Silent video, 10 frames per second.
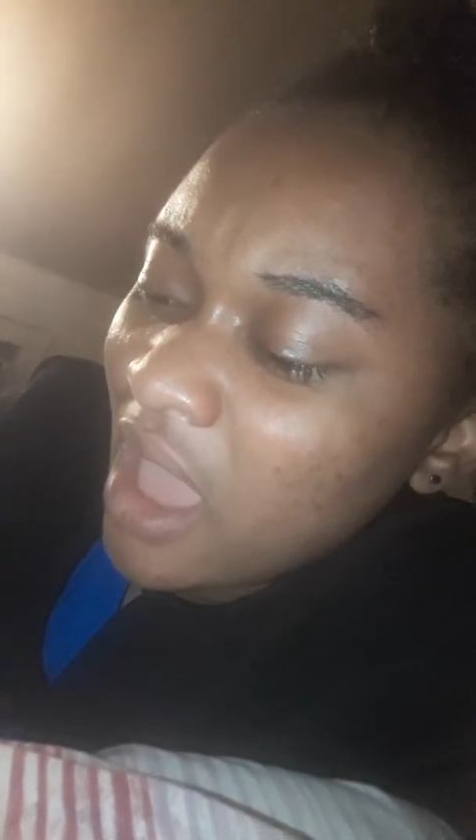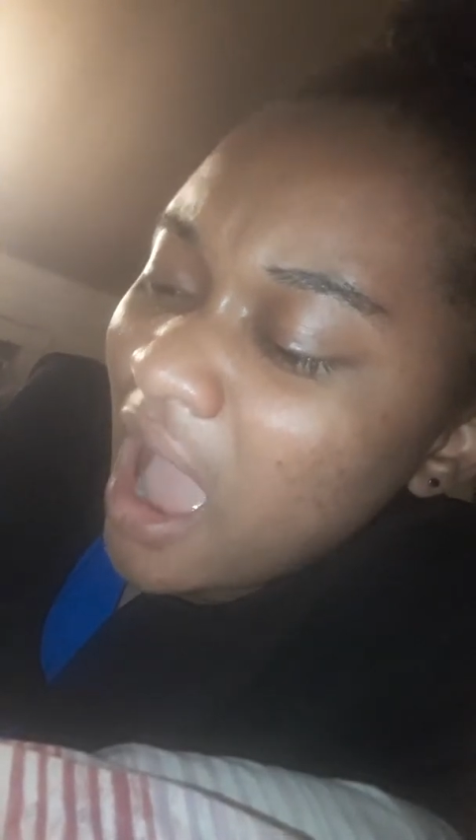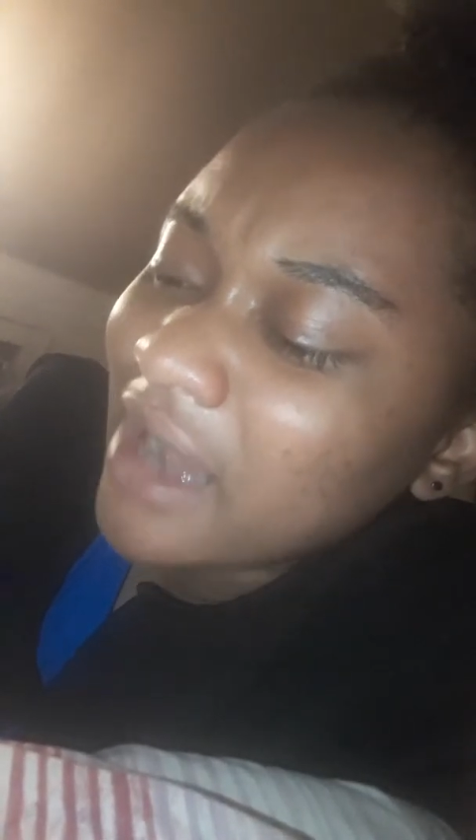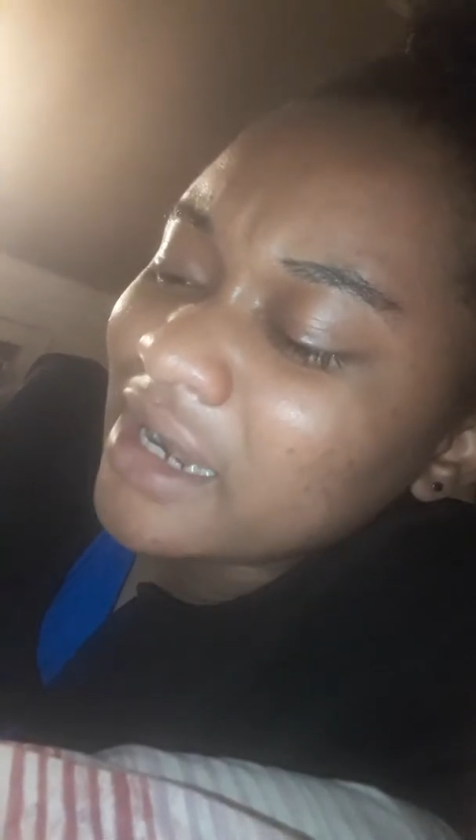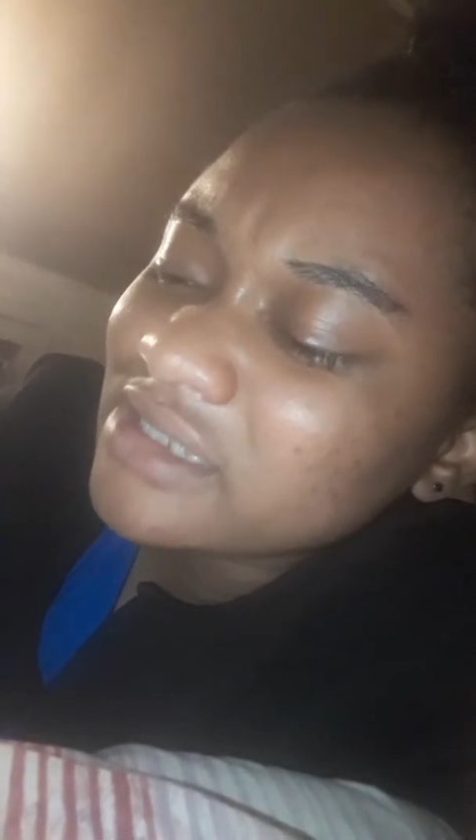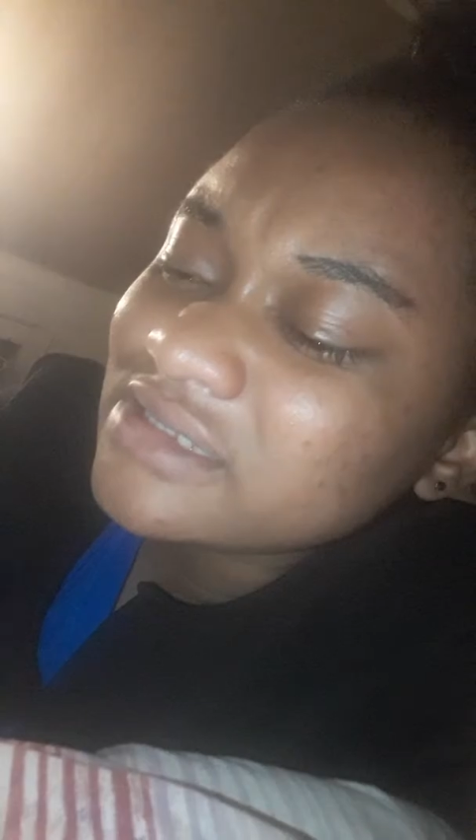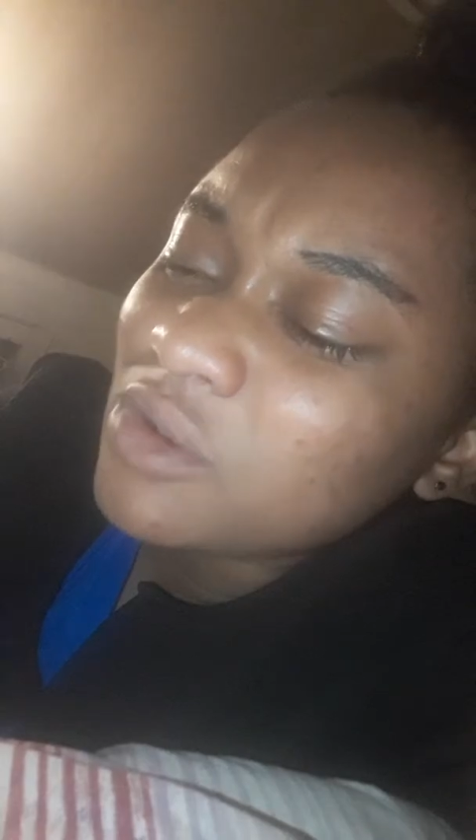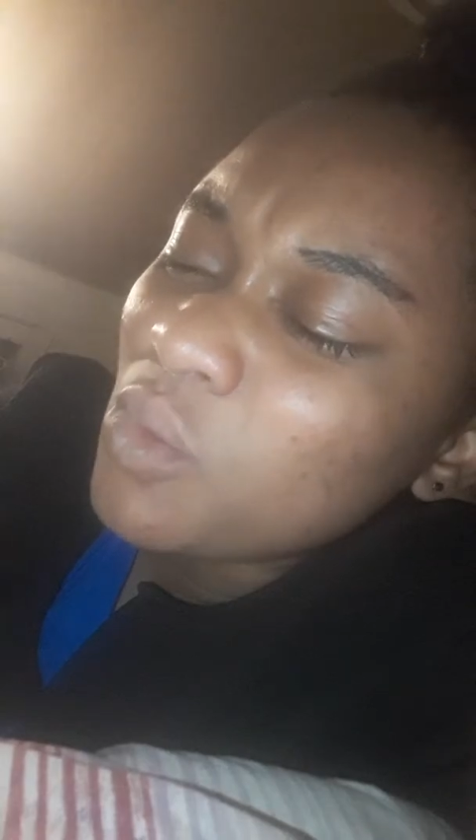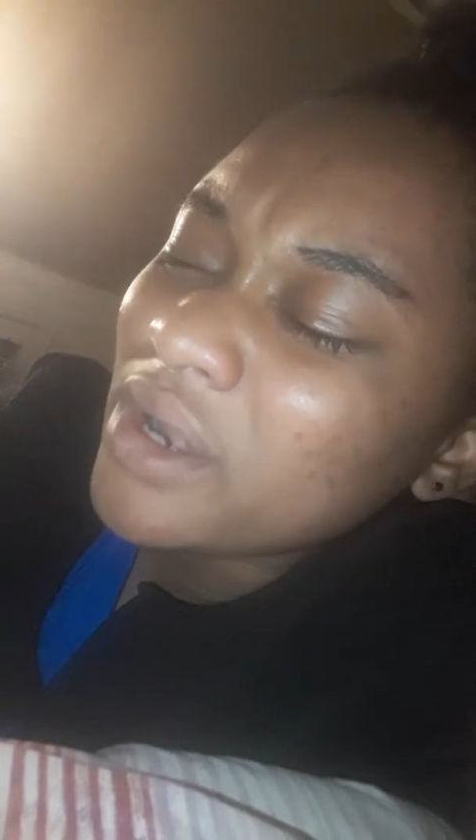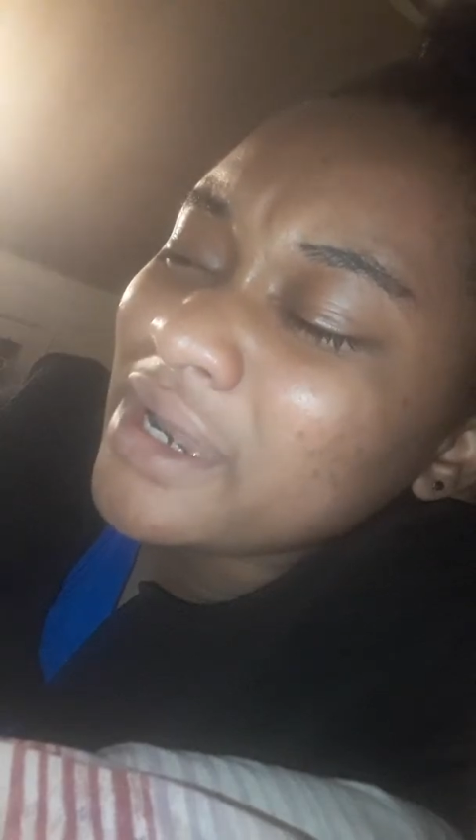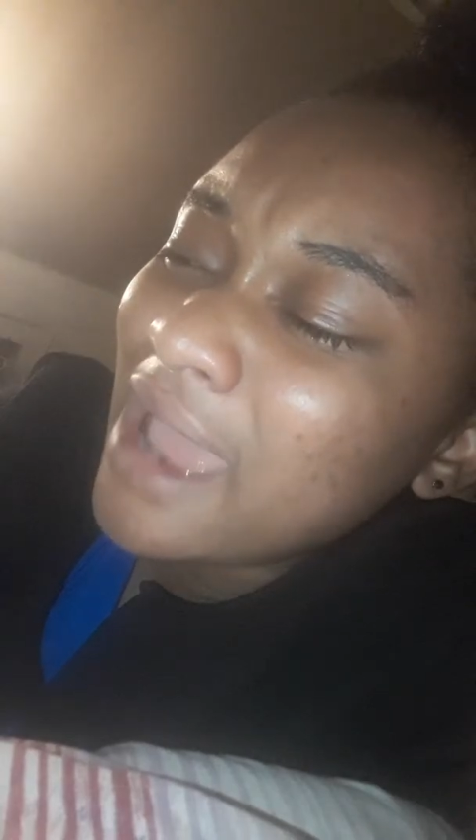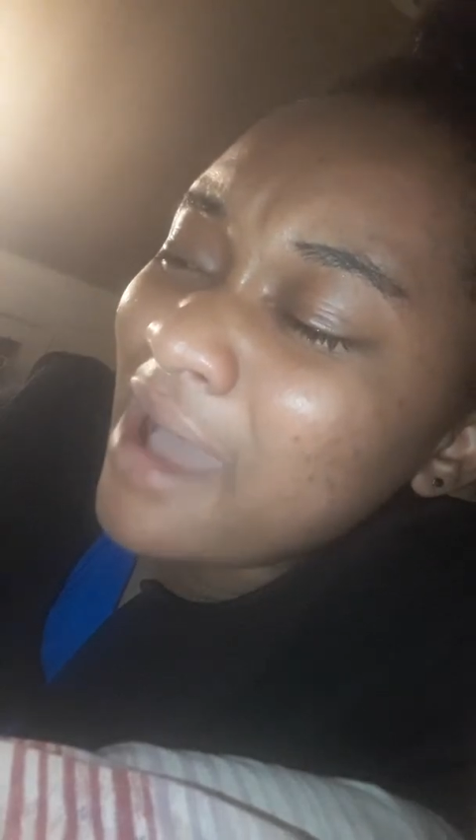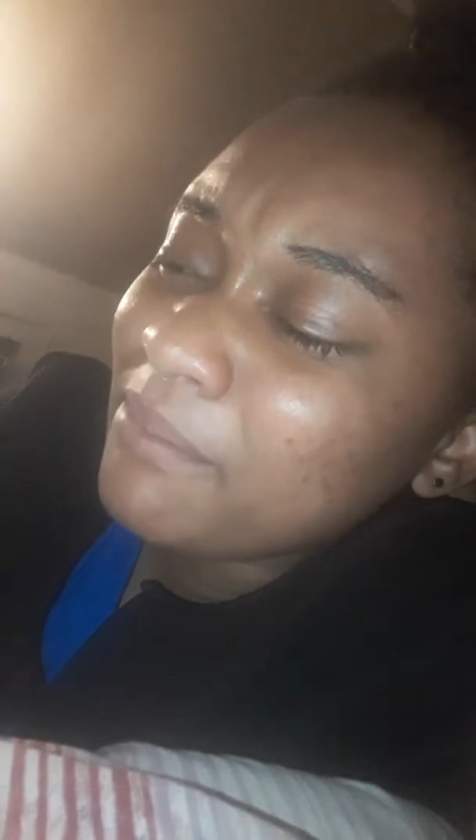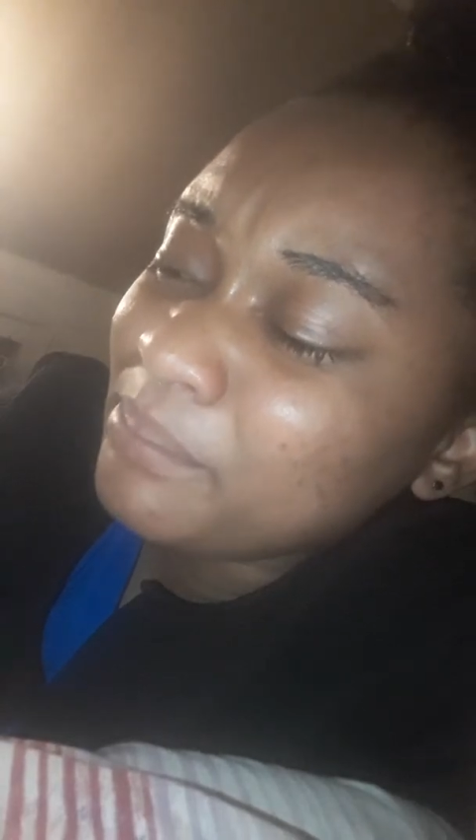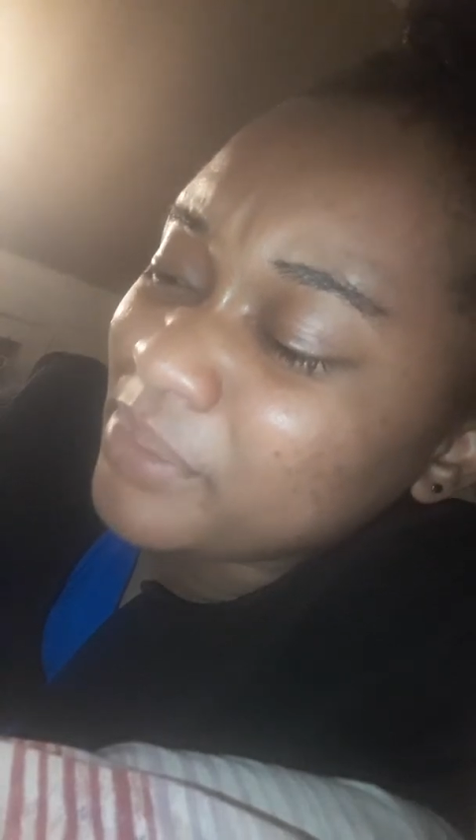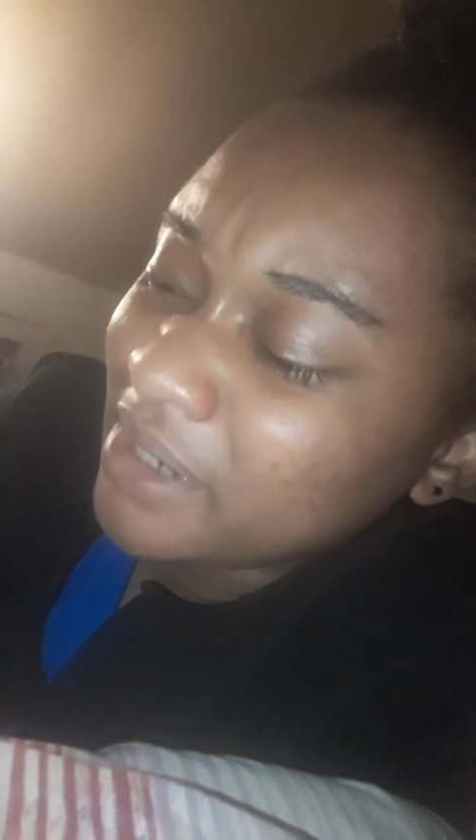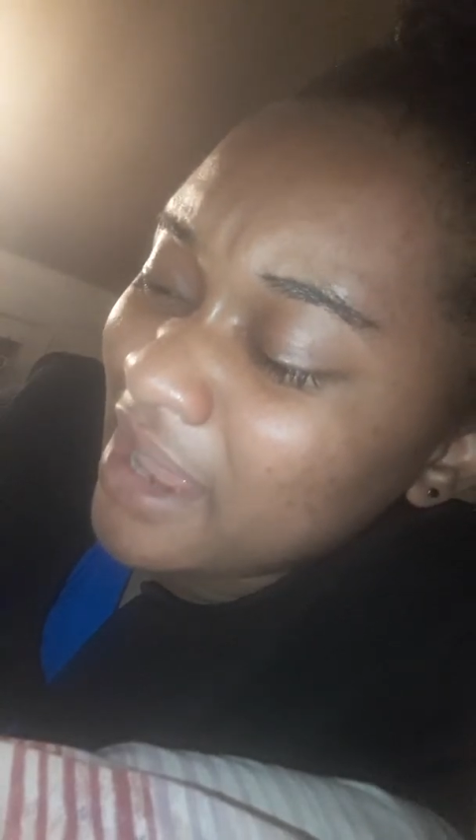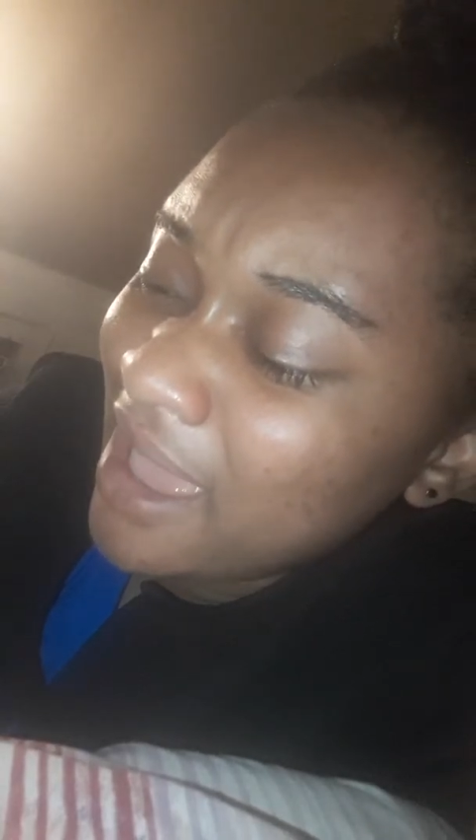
And as when he abre